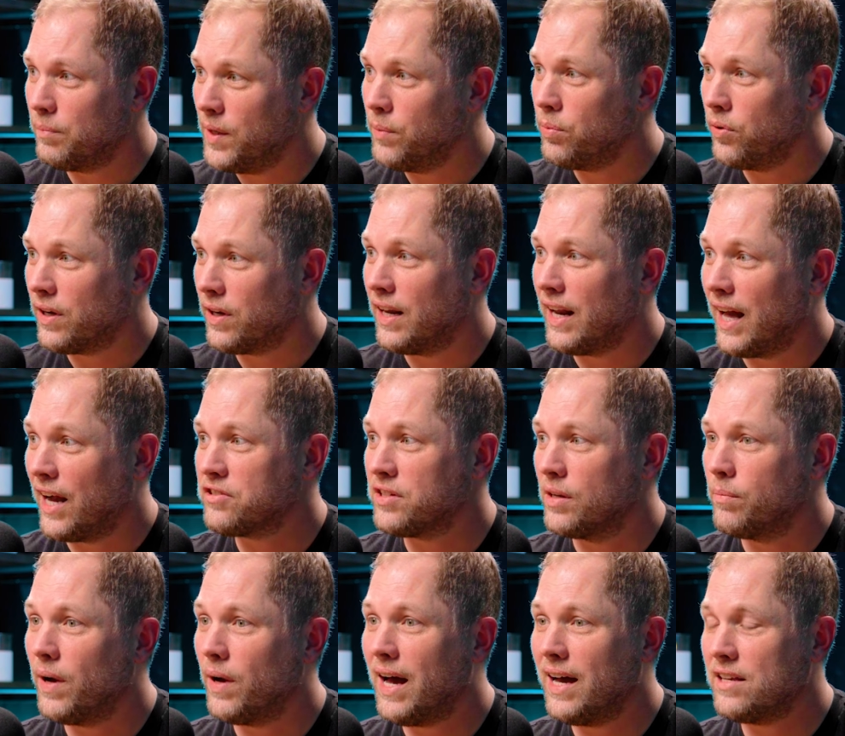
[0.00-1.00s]
that people can
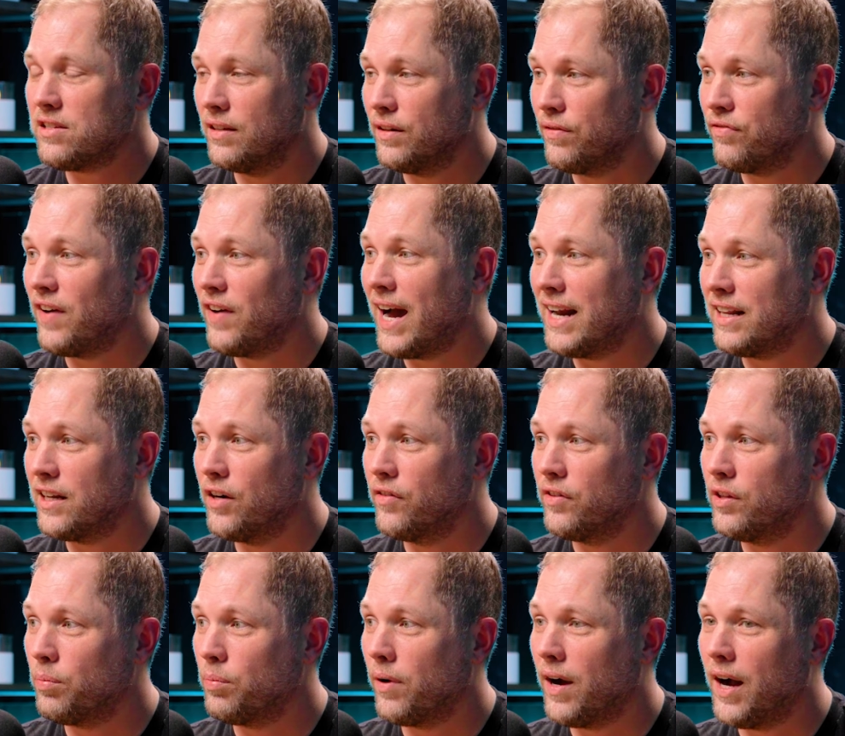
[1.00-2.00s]
actually buy. So they're fighting
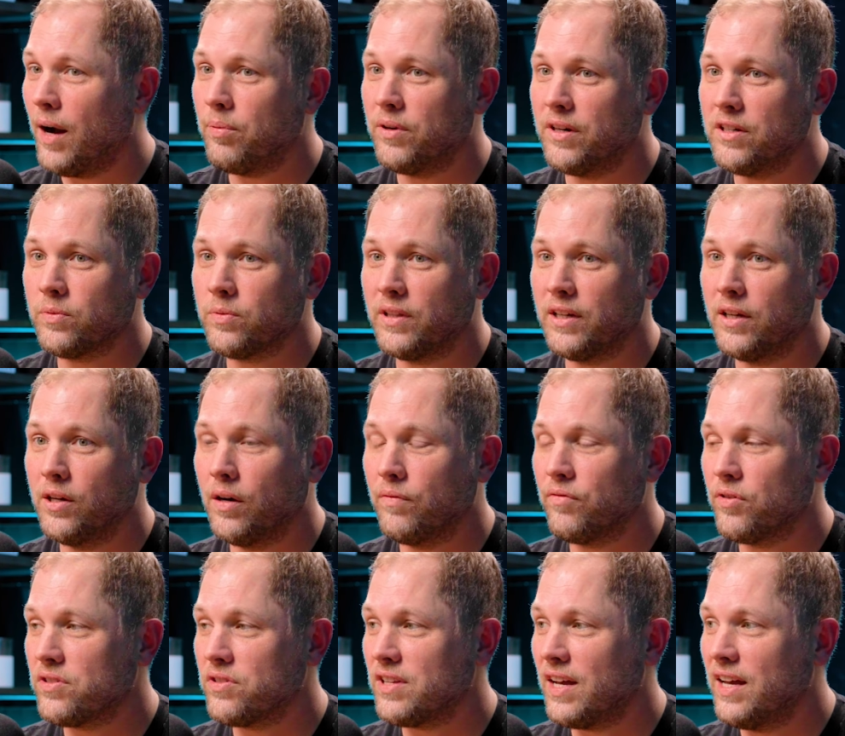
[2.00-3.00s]
over the properties when they go
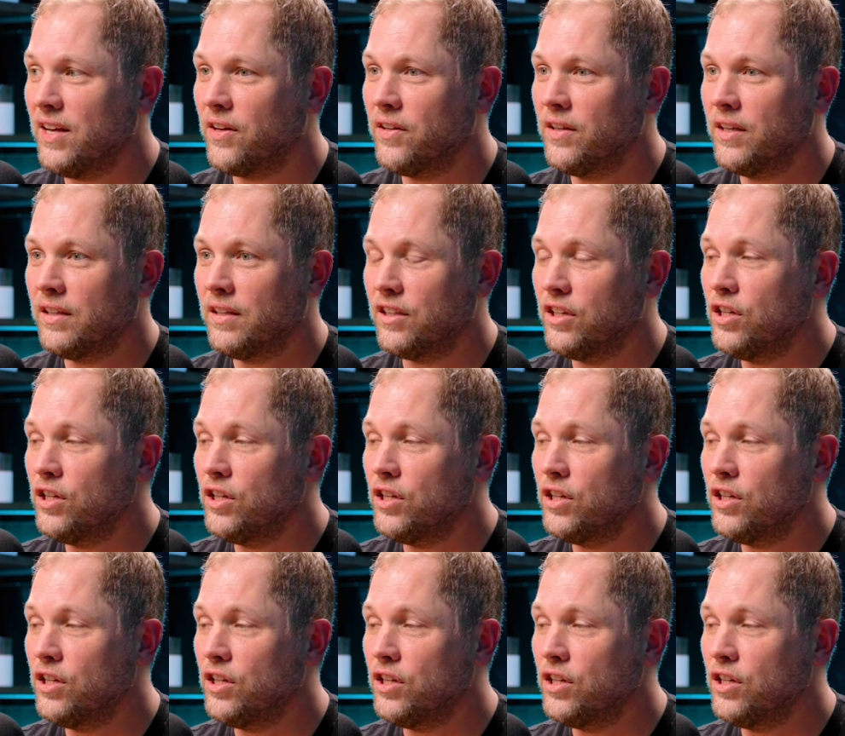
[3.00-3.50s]
up for sale.